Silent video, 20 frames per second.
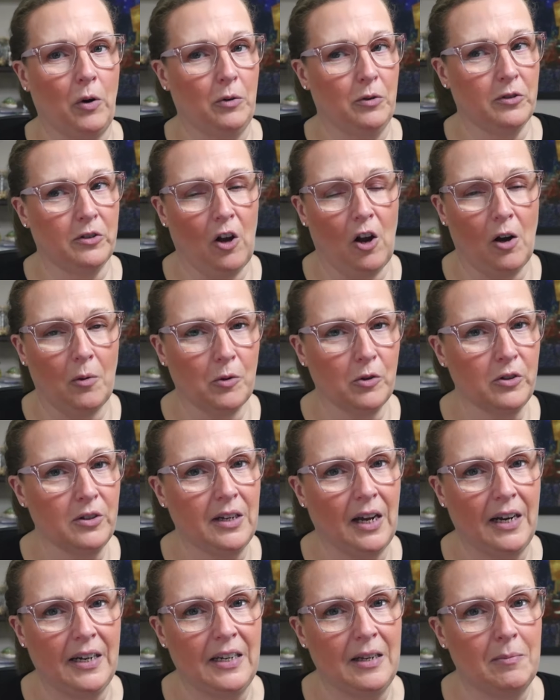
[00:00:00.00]
It was almost
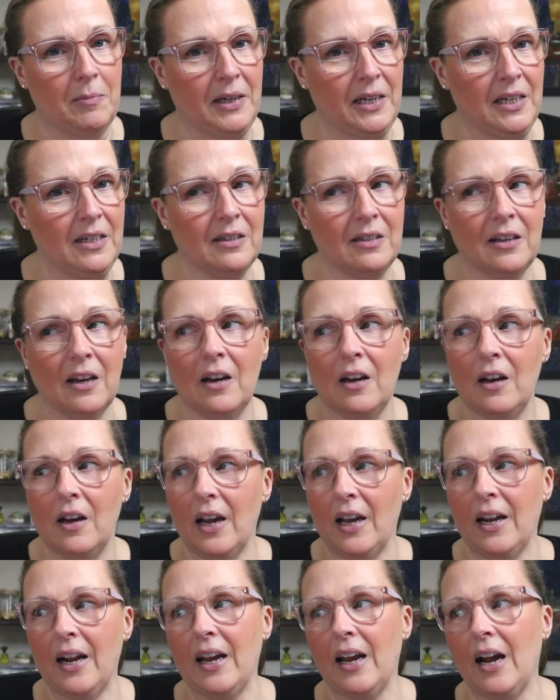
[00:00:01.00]
90 minutes.
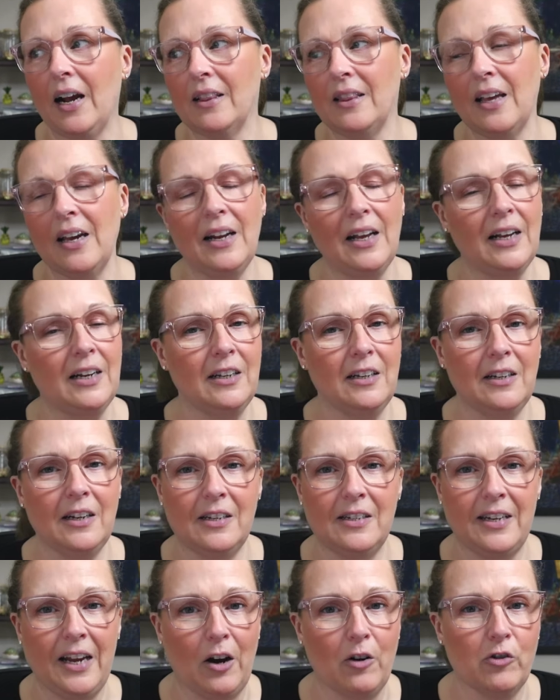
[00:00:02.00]
And I got that
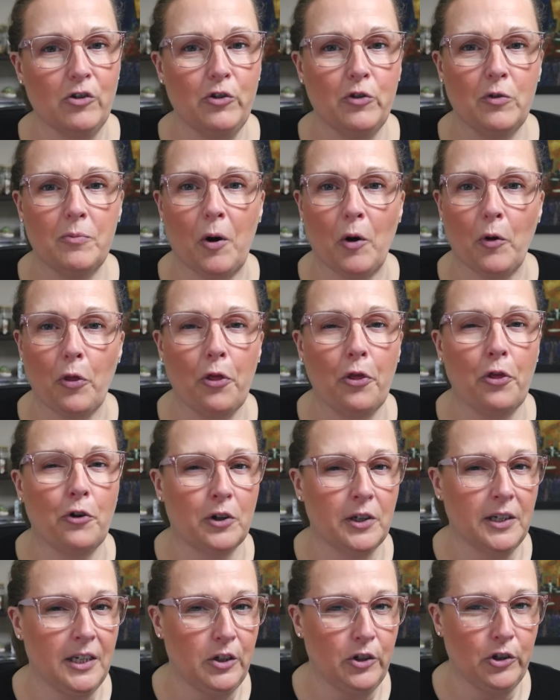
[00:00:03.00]
edited down to about
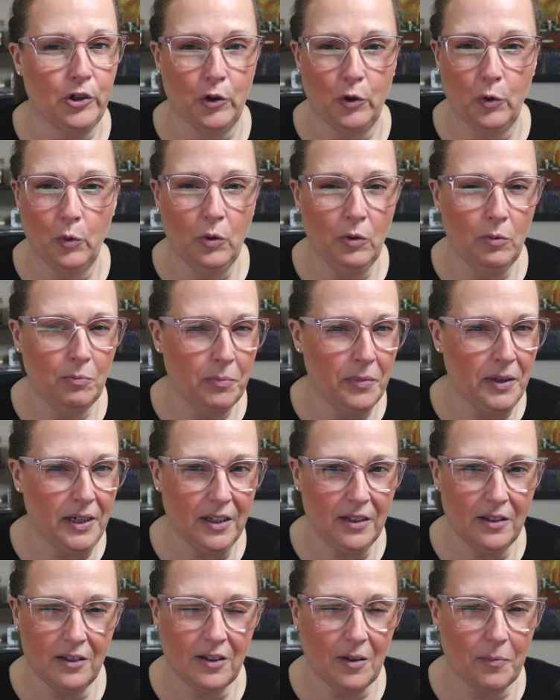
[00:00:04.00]
32
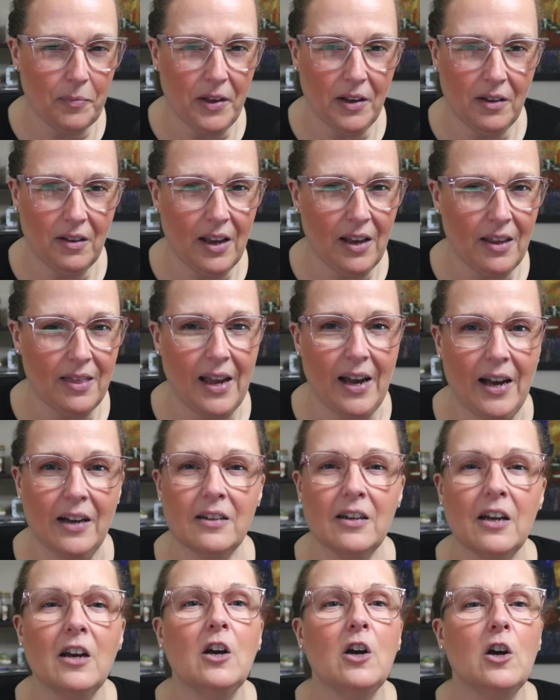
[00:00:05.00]
minutes, something like that.
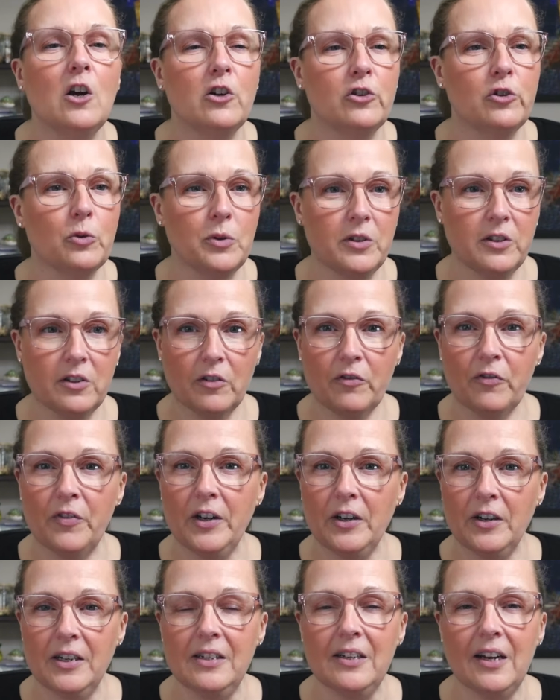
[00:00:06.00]
So it's a
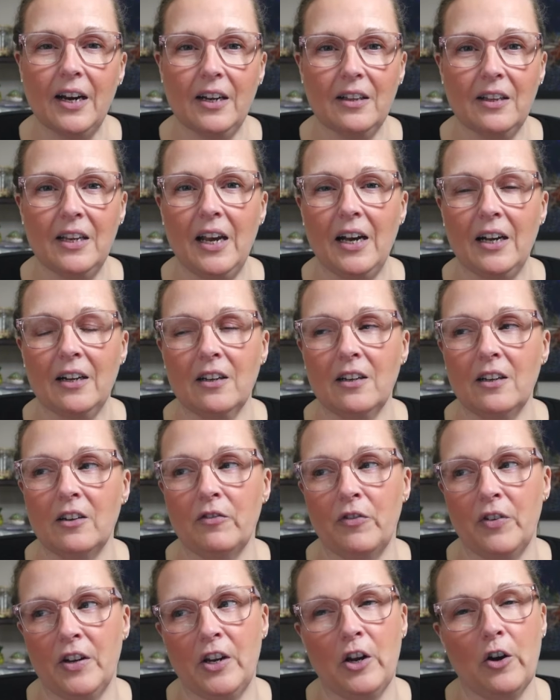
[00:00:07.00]
very tightly edited
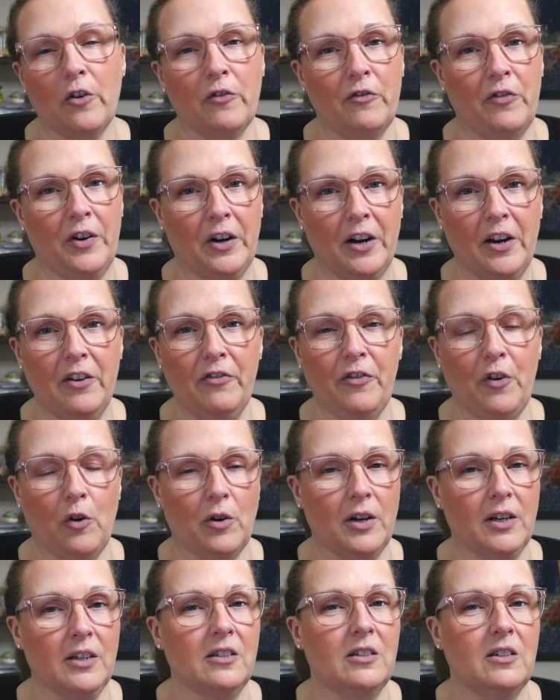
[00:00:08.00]
video, very
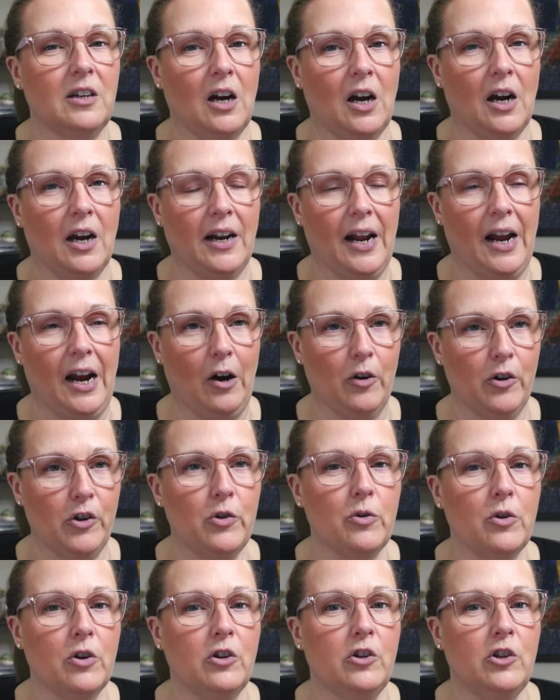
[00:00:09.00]
focused on how you
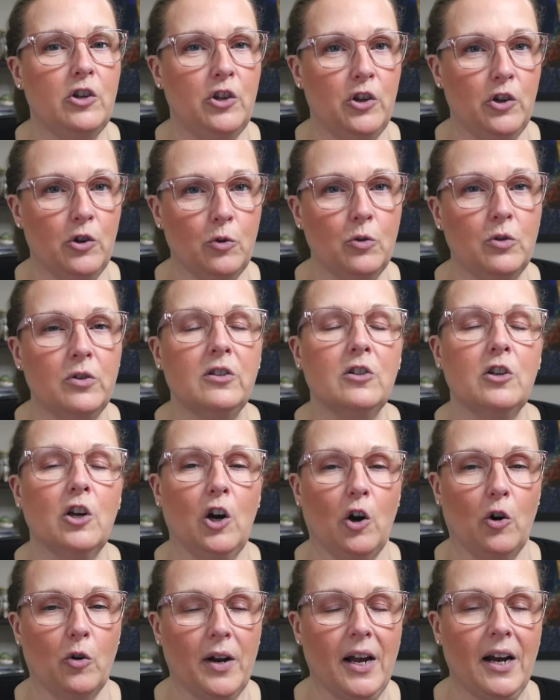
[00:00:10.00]
could use
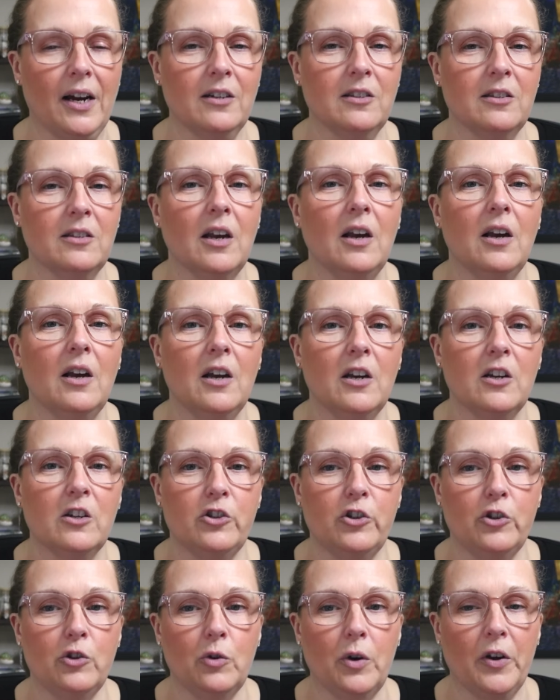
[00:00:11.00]
Codex
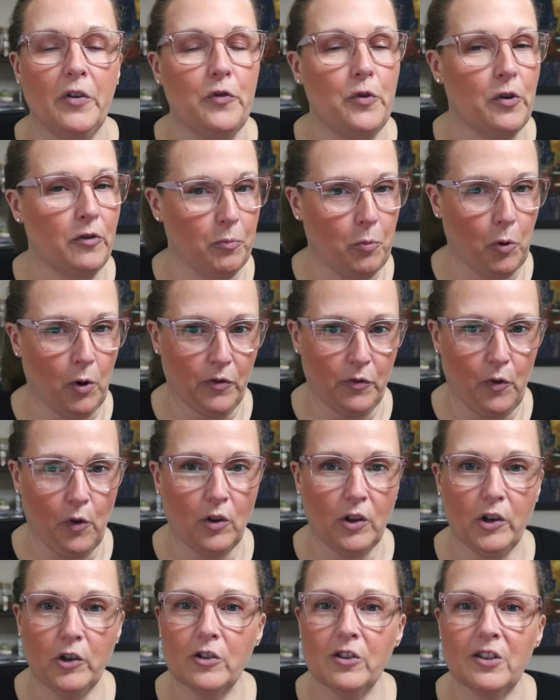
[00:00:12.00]
to, if you have
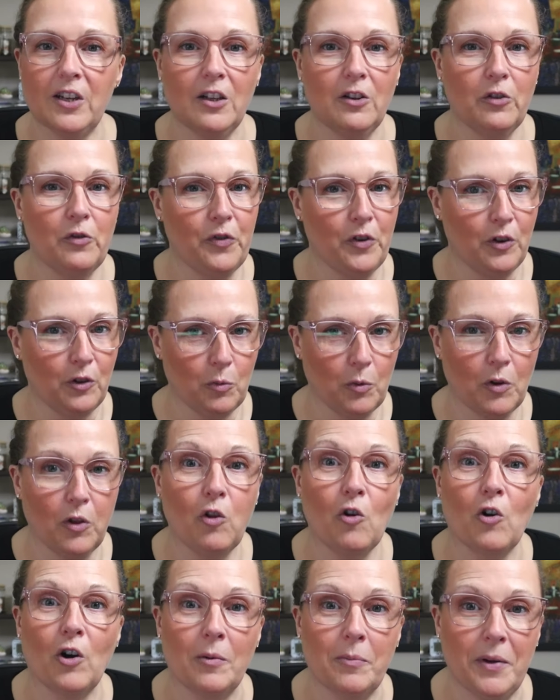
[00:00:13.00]
portfolio sites filled with
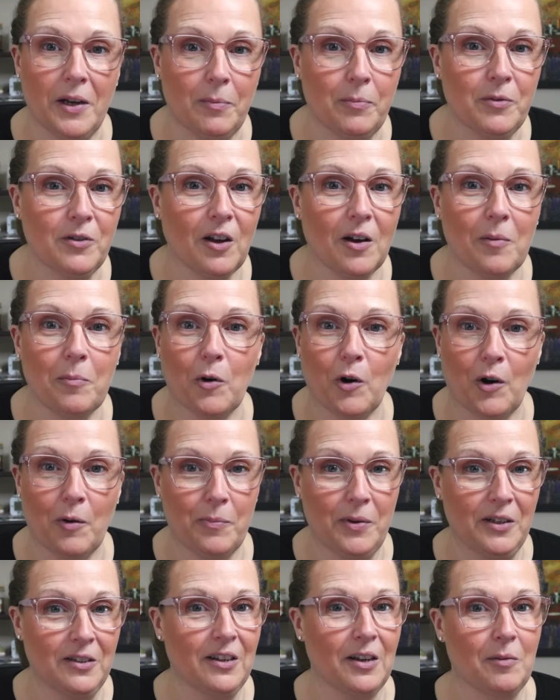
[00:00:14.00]
lorem ipsum or
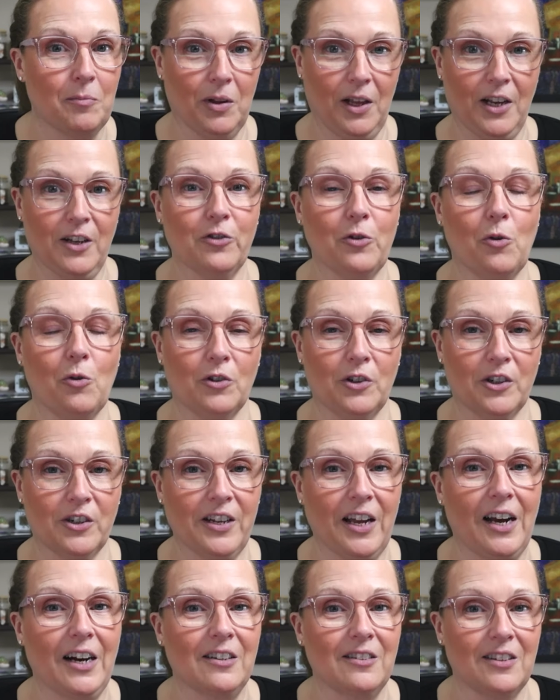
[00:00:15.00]
missing placeholder
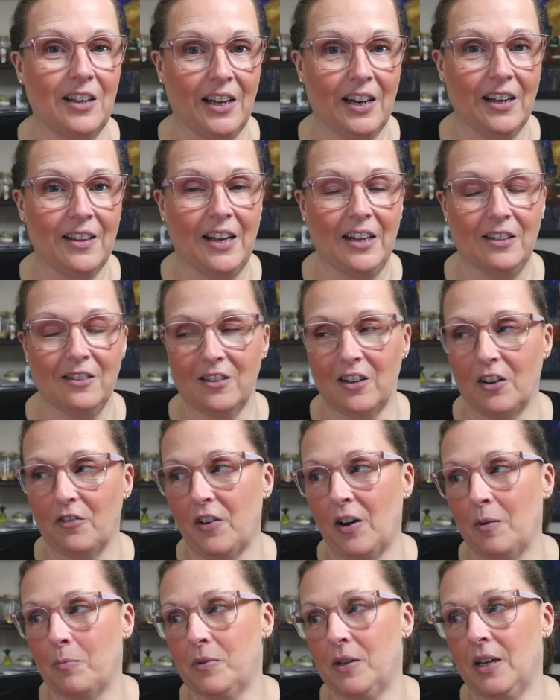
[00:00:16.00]
text, getting that stuff
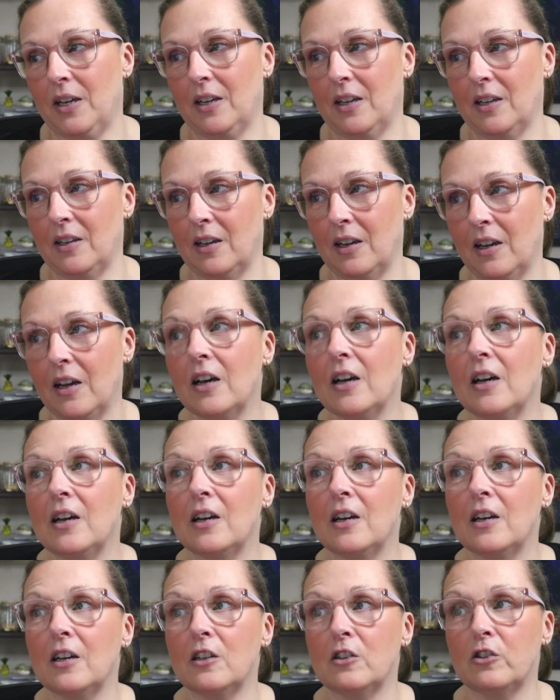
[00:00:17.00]
updated.
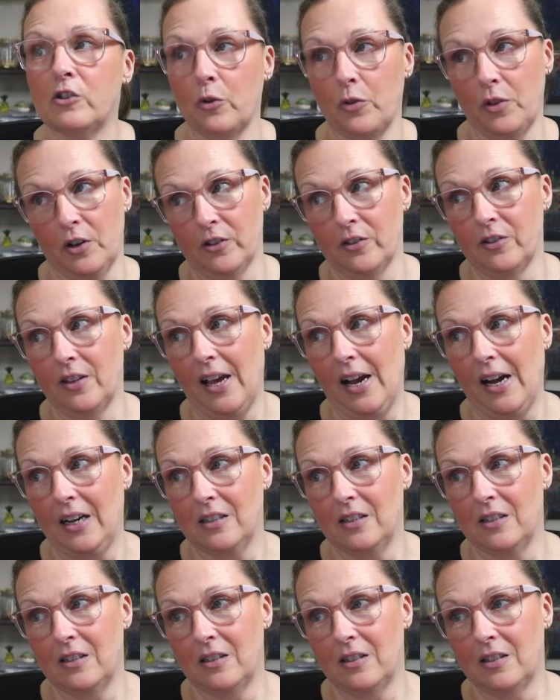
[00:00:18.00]
So there's
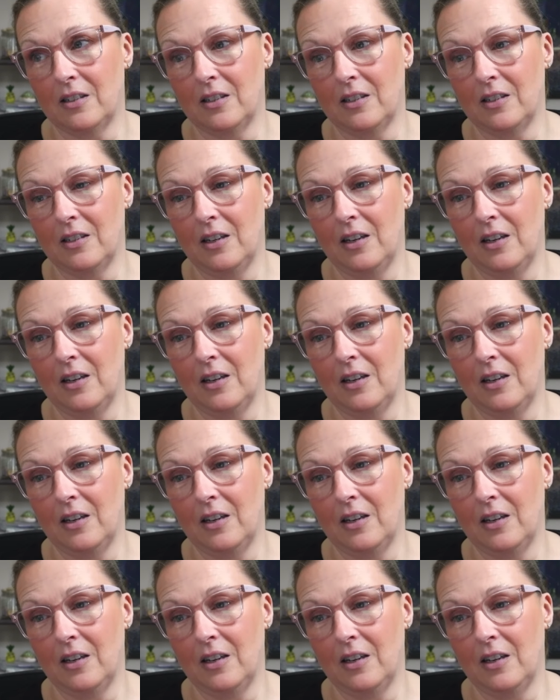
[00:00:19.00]
that.